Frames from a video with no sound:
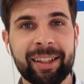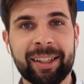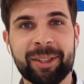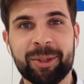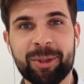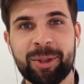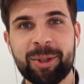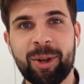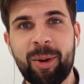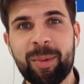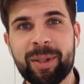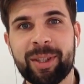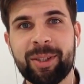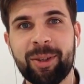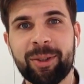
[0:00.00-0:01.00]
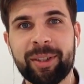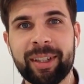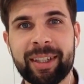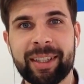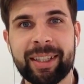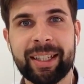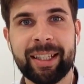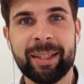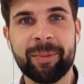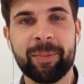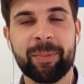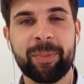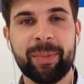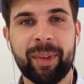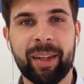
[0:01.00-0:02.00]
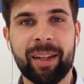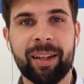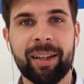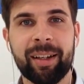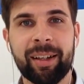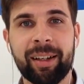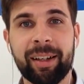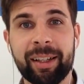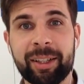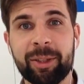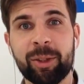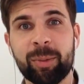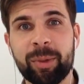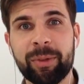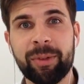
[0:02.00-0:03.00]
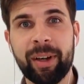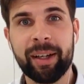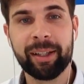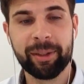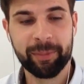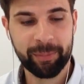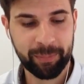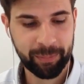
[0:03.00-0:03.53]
use robots.txt and you'll be fine.